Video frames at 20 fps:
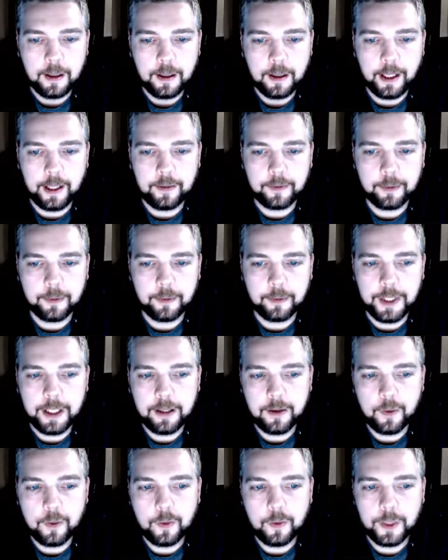And from
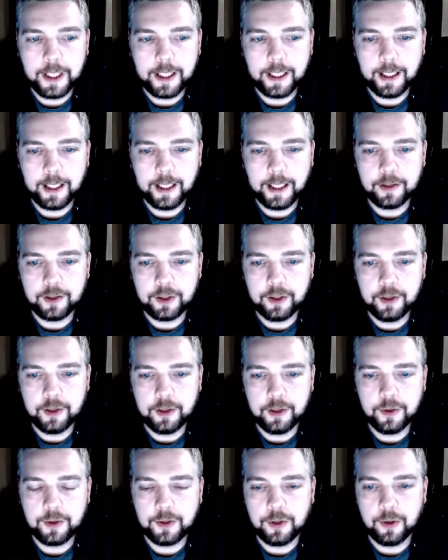here we can
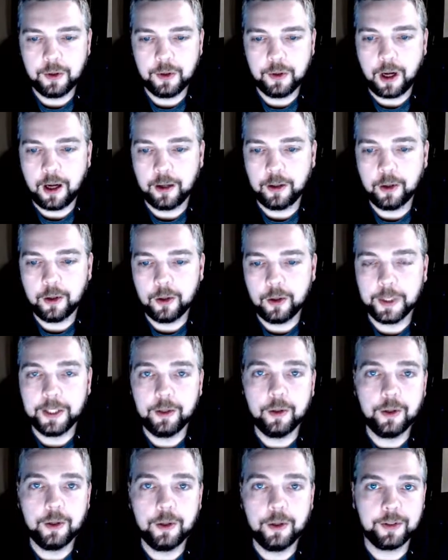choose to auto
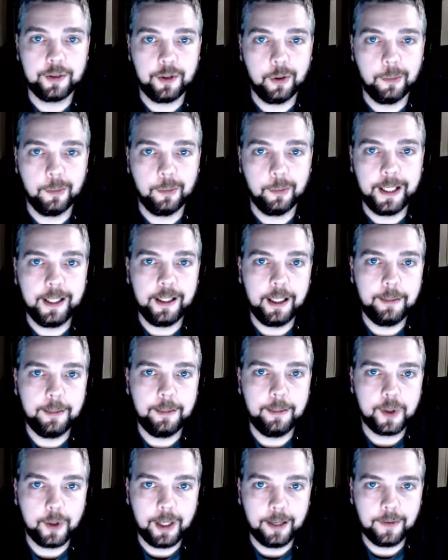renew this domain name,
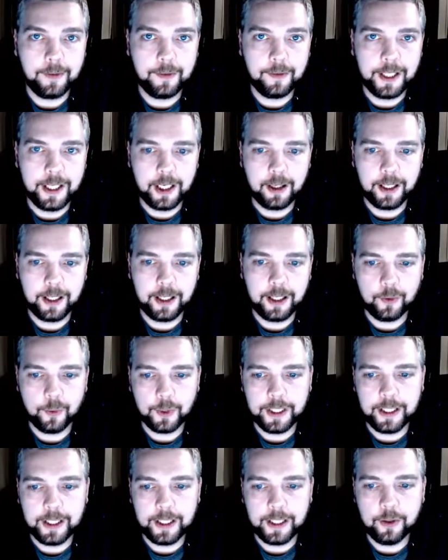so every year it
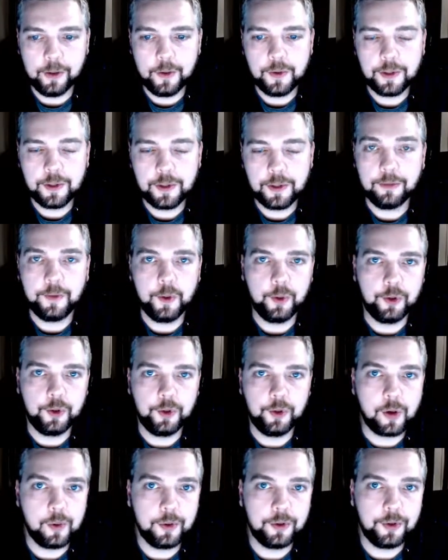renews. If you
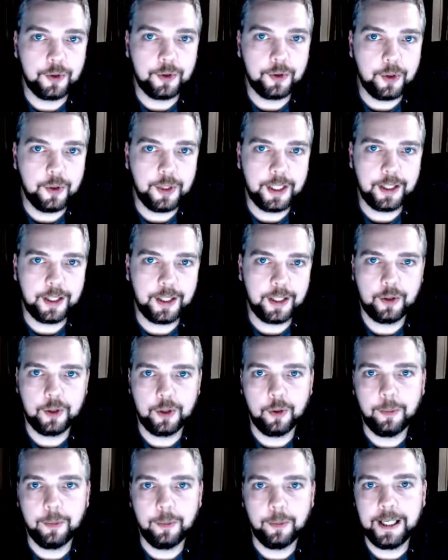don't do this, your
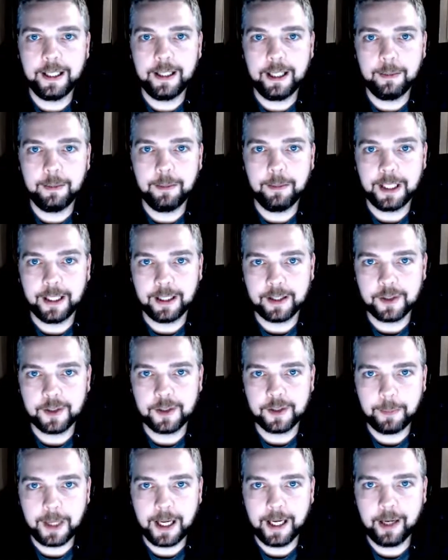domain name can
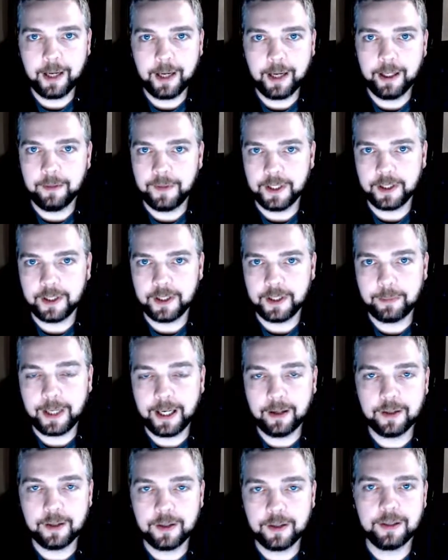expire, and if it
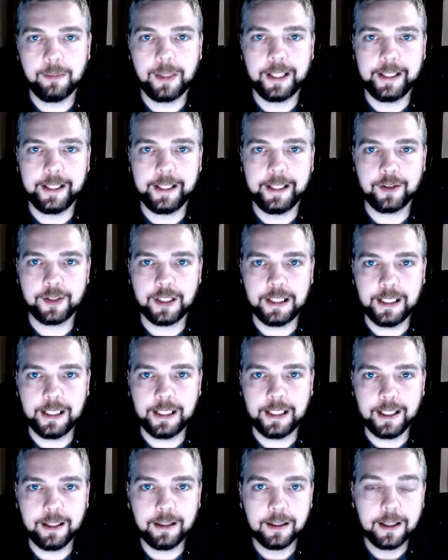expires, somebody else can
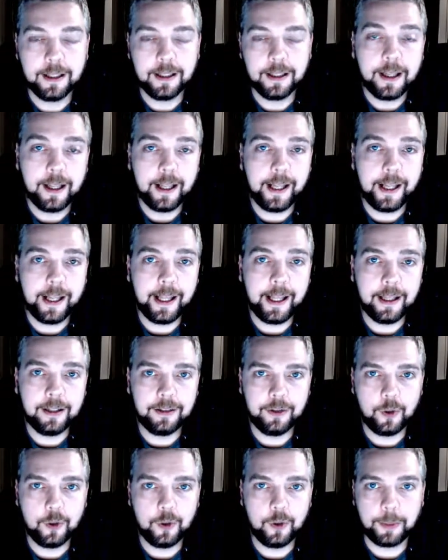get it,
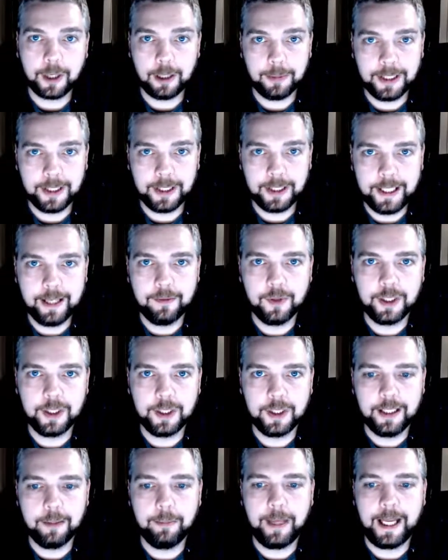and you'll probably never
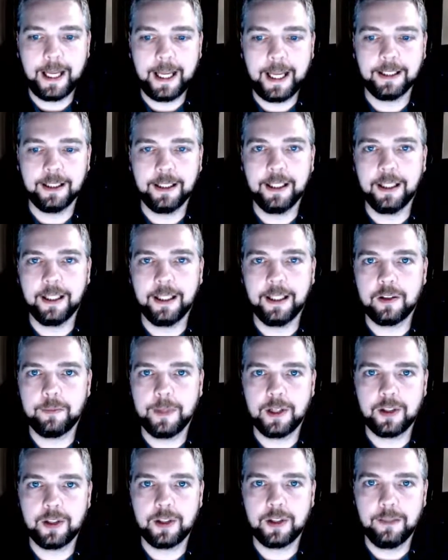get it back again,
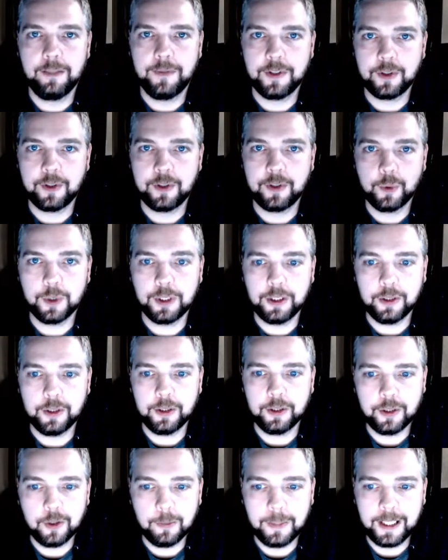especially if it's a really
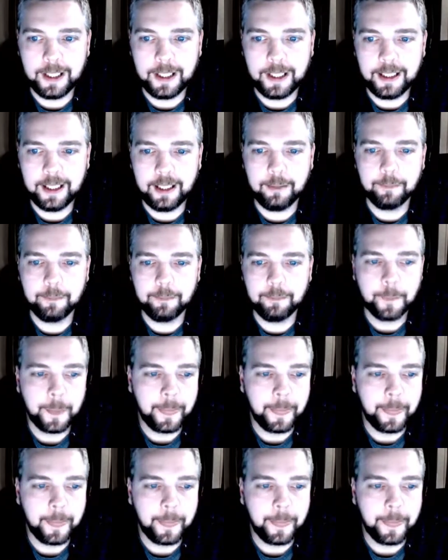good domain name